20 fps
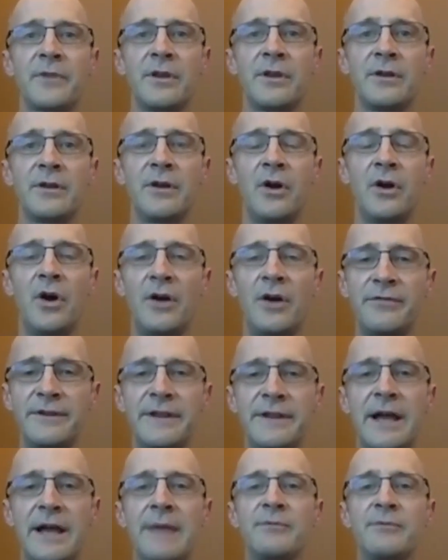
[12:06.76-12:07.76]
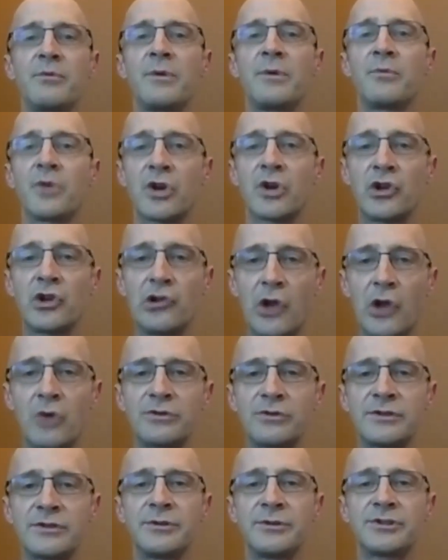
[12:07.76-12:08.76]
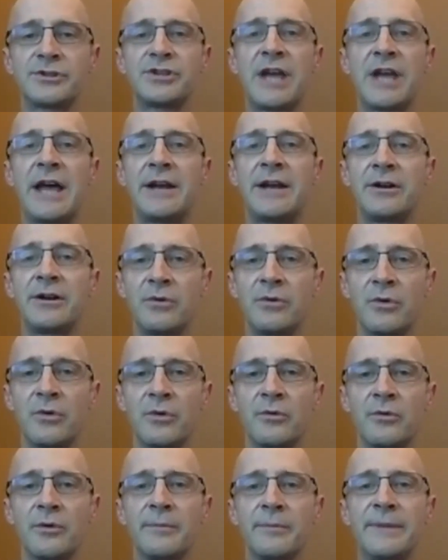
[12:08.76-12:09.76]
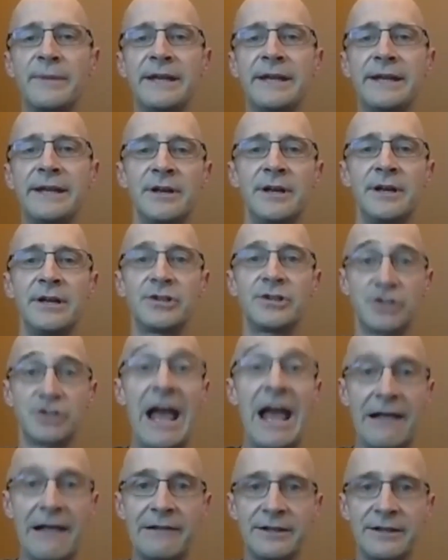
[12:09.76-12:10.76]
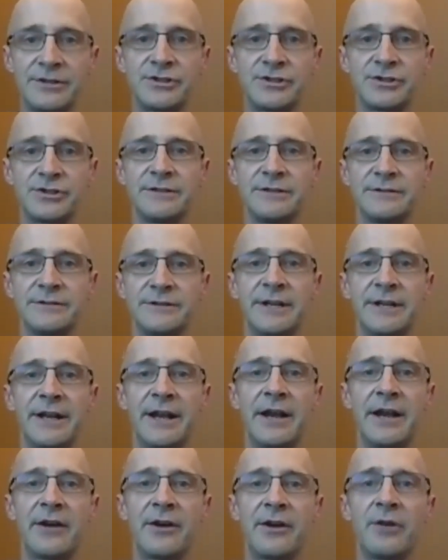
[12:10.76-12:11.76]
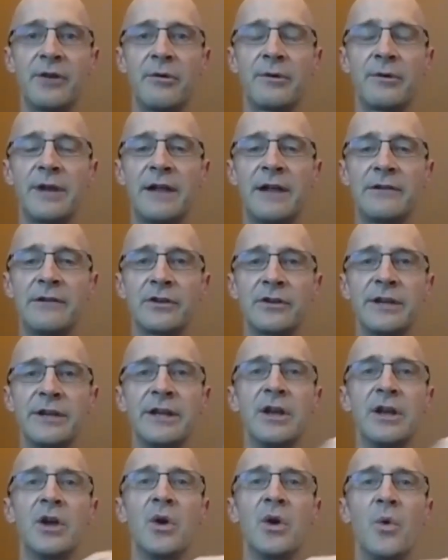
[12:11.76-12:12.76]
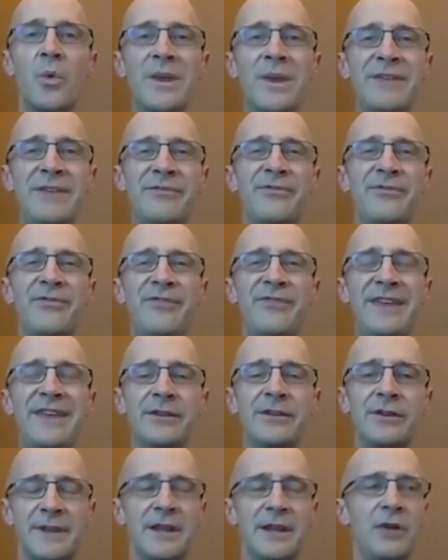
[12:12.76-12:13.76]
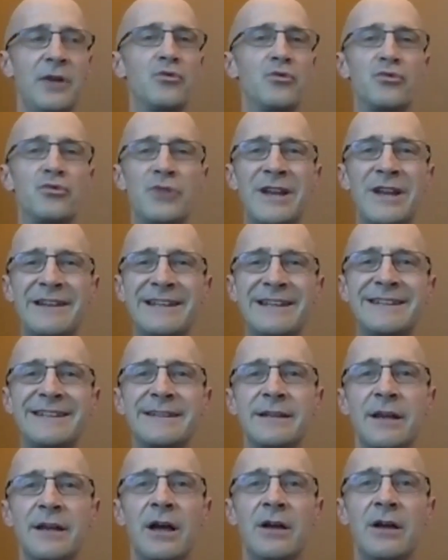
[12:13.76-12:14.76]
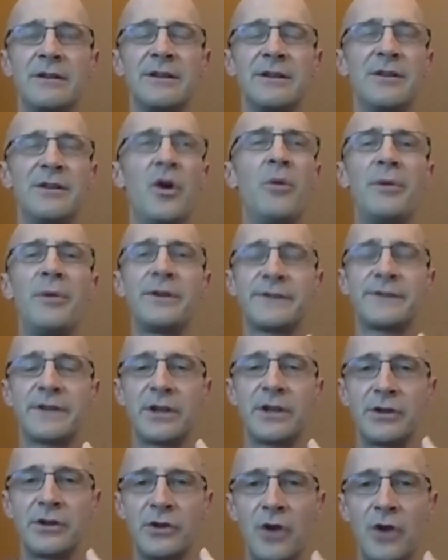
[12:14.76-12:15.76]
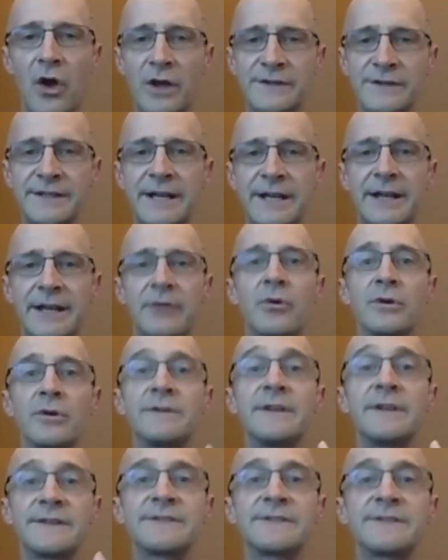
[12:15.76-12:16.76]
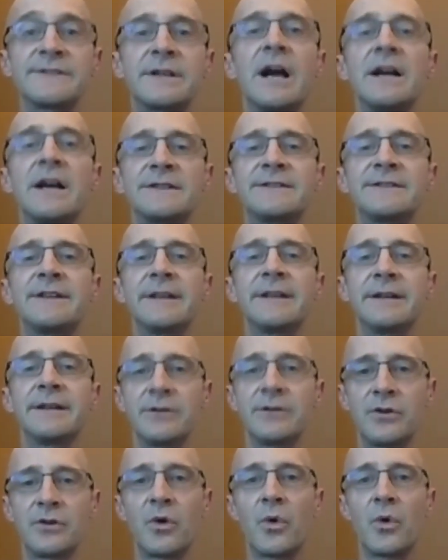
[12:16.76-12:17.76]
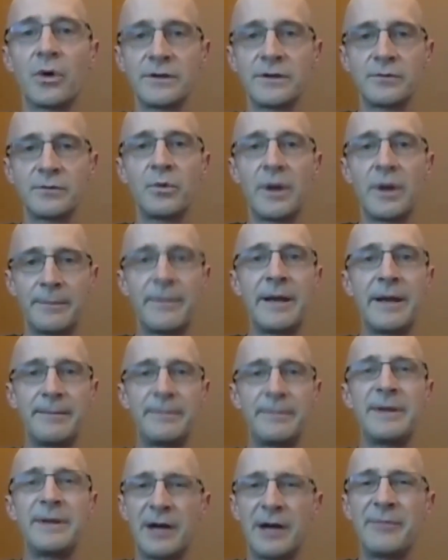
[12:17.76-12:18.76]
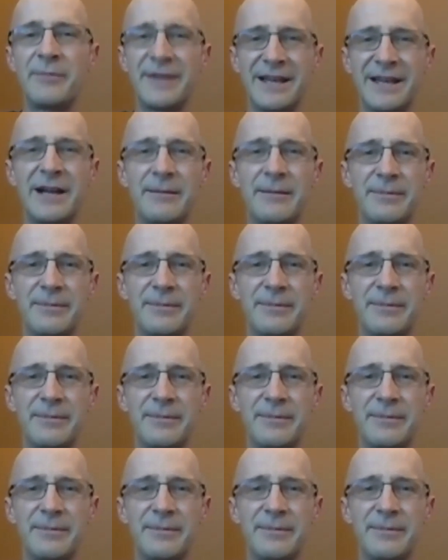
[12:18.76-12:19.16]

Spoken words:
Oftentimes when we're close to a shadow or we're being challenged in an area where we're not looking, we feel really almost nauseated or disgusted towards what might be coming up.